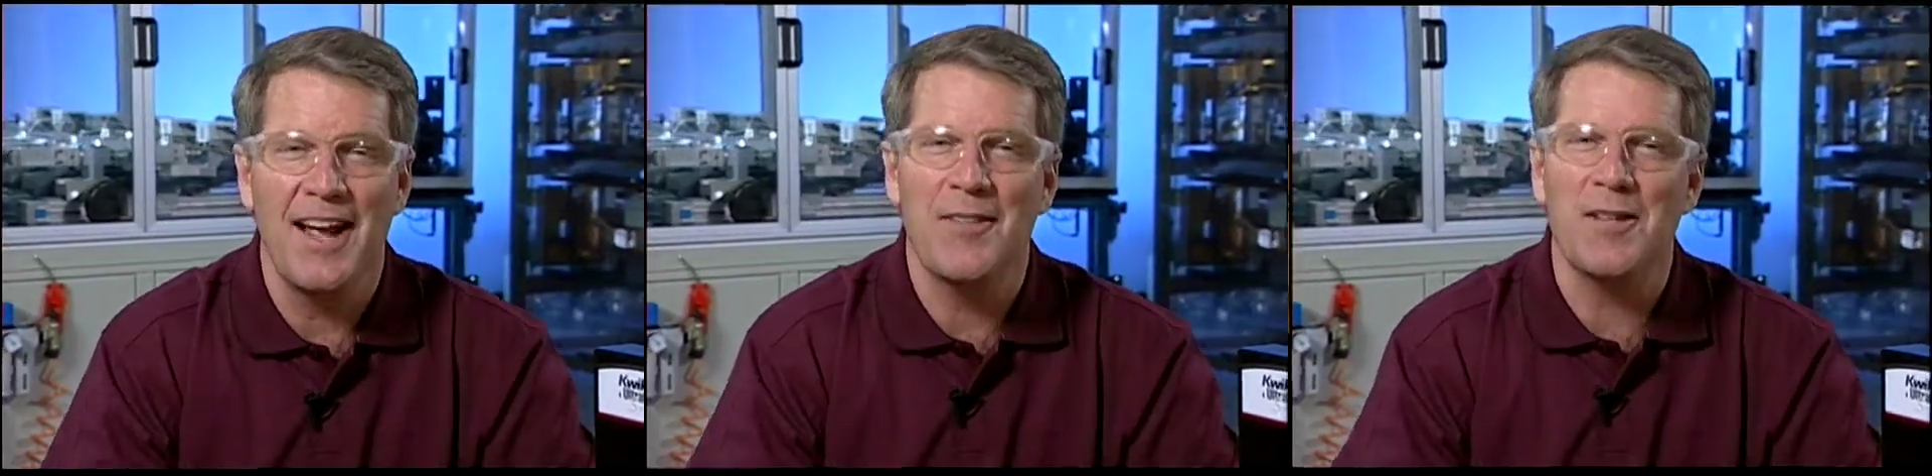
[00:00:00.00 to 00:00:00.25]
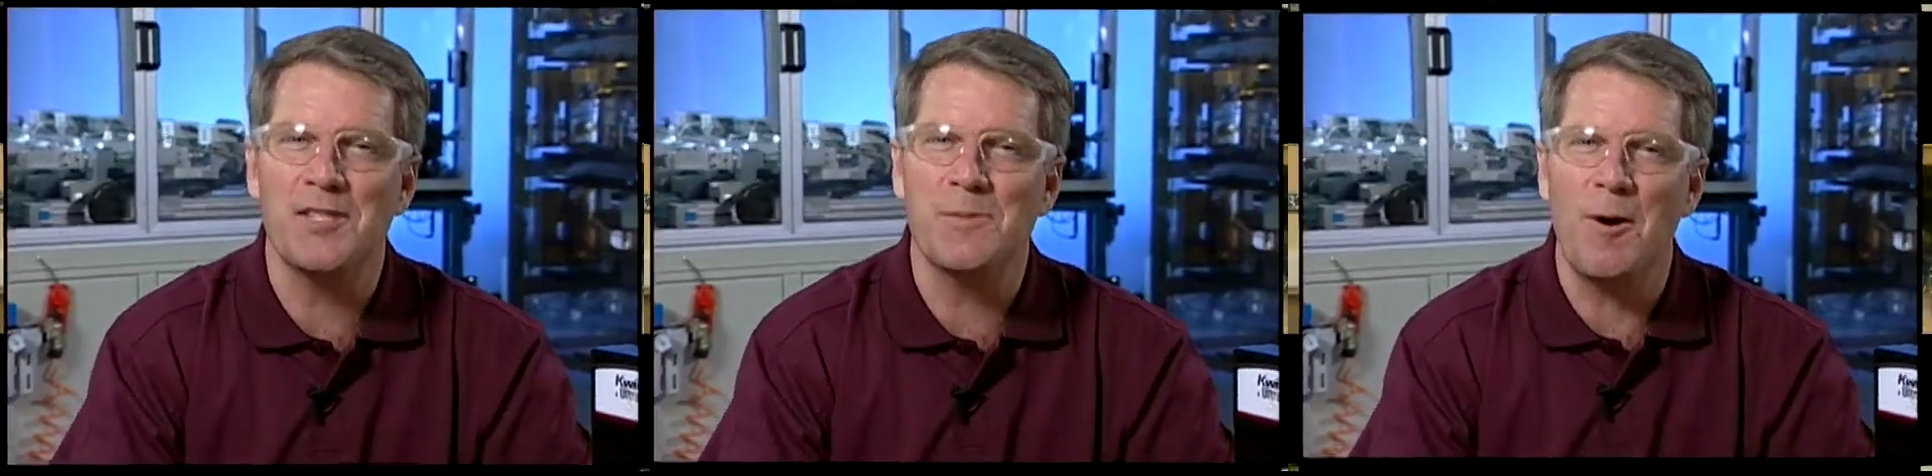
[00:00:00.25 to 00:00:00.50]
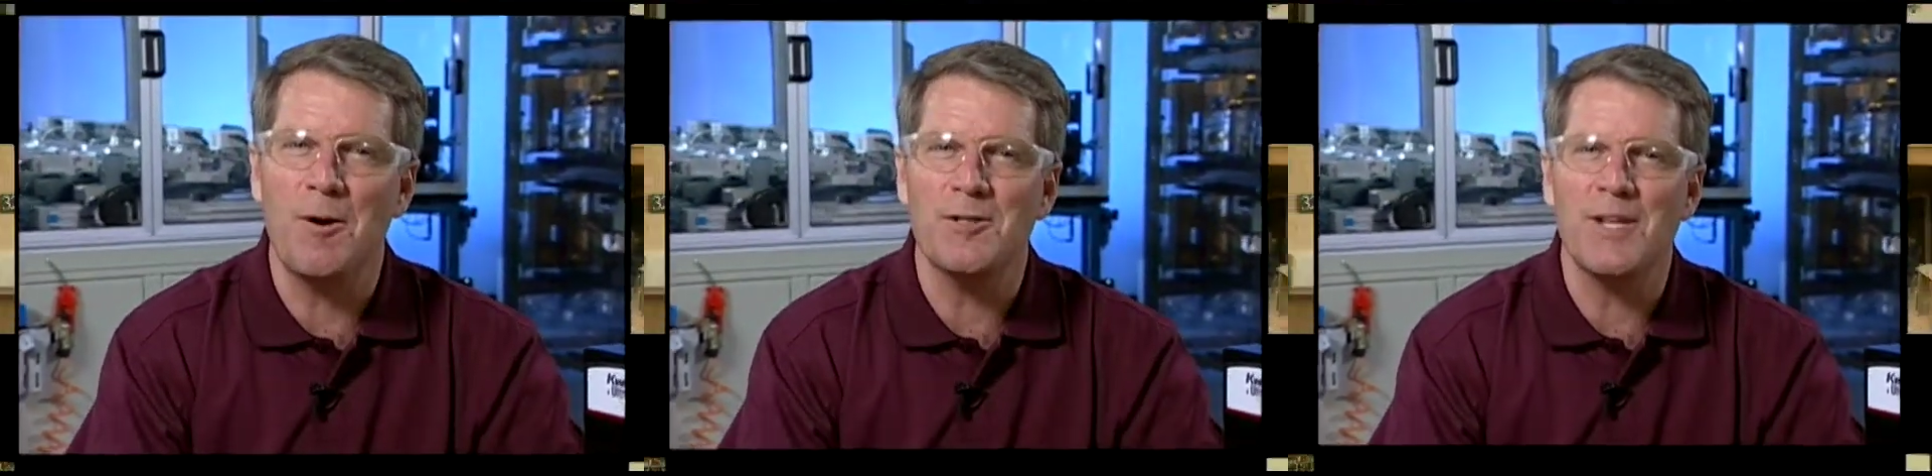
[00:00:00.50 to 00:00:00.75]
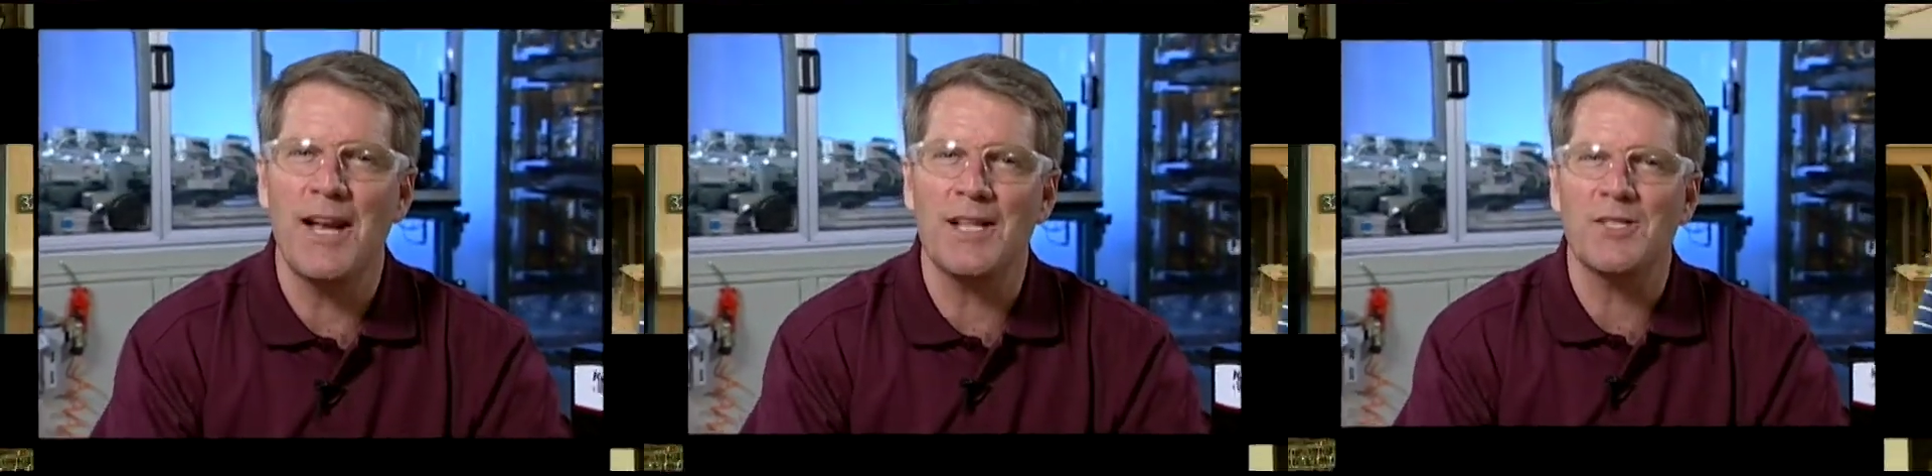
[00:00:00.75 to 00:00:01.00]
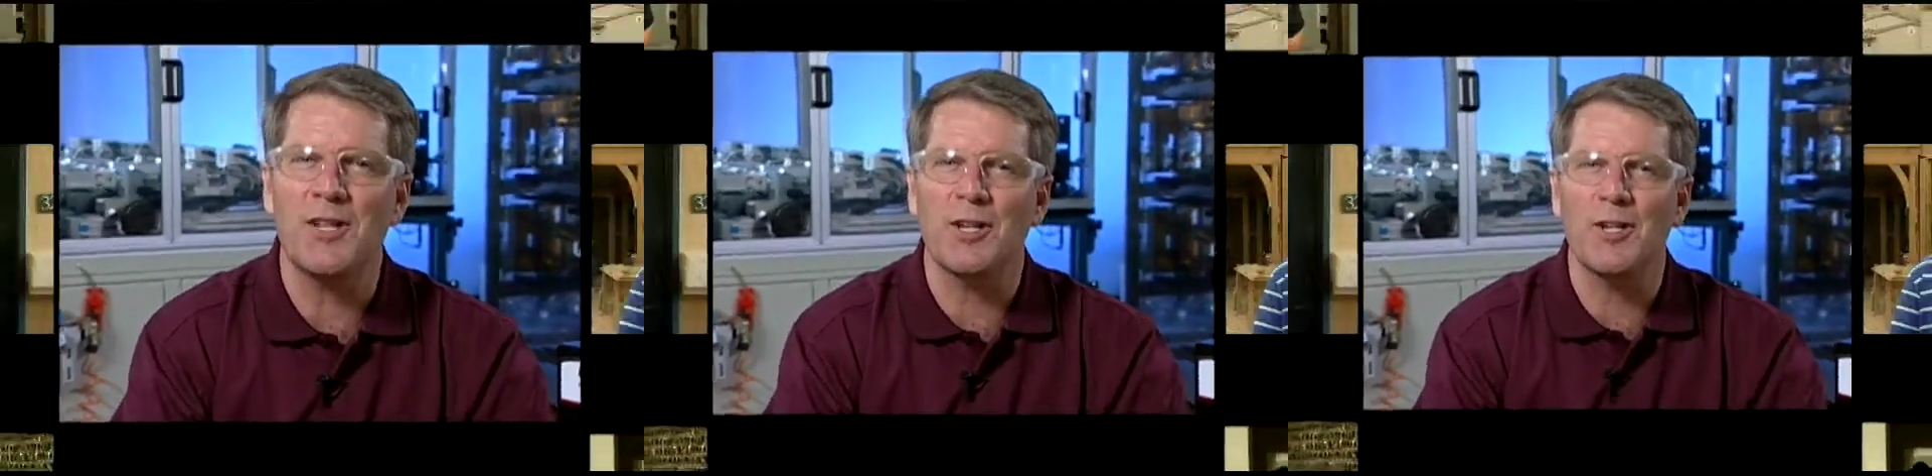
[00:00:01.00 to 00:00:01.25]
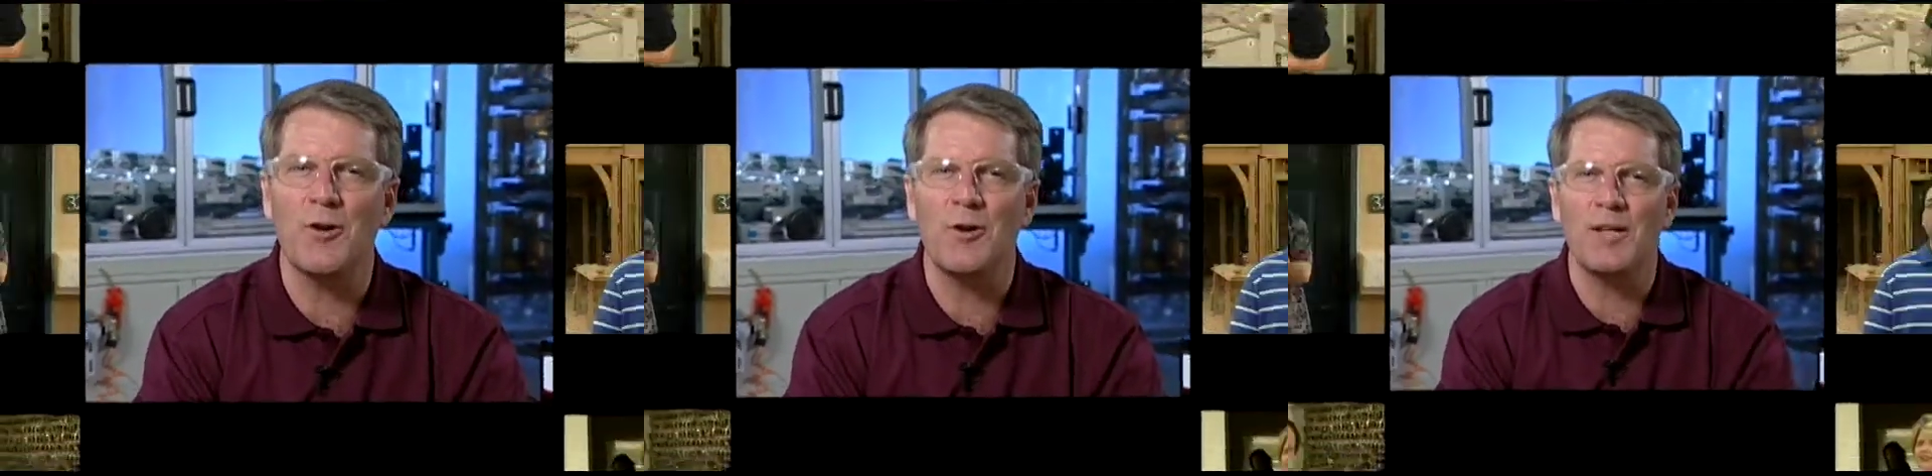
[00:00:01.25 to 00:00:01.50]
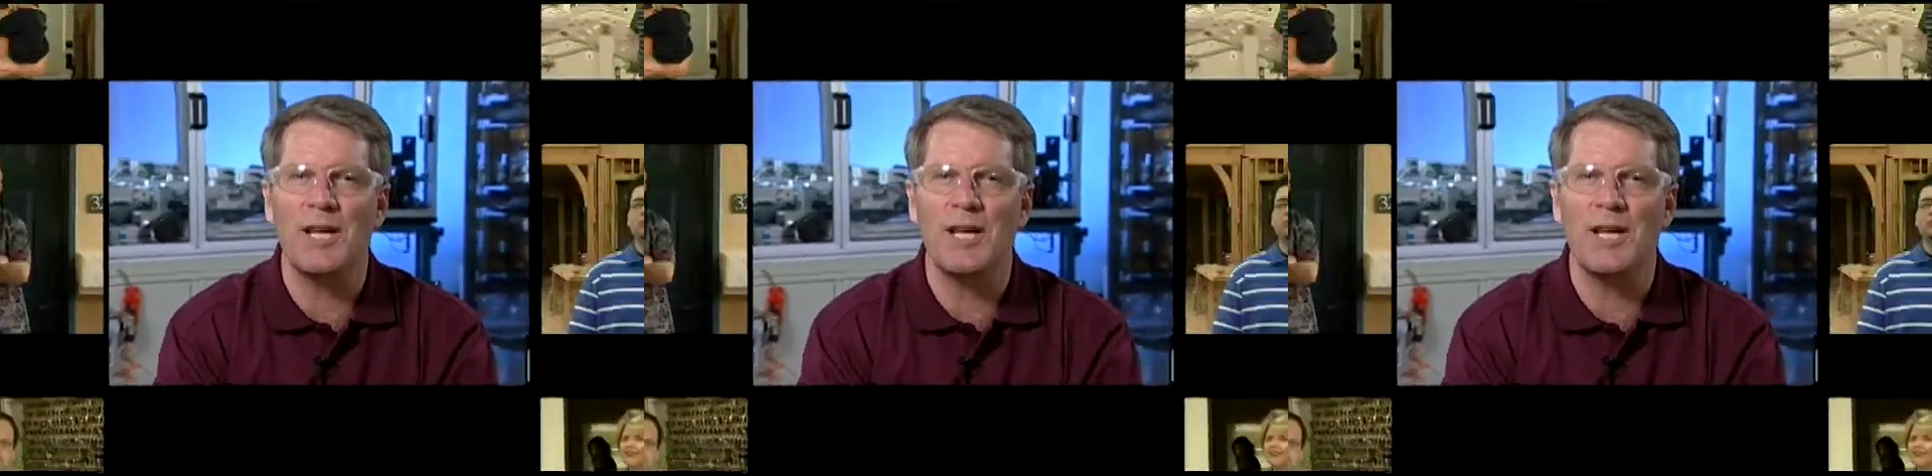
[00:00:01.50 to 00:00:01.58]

The SmarTech Secure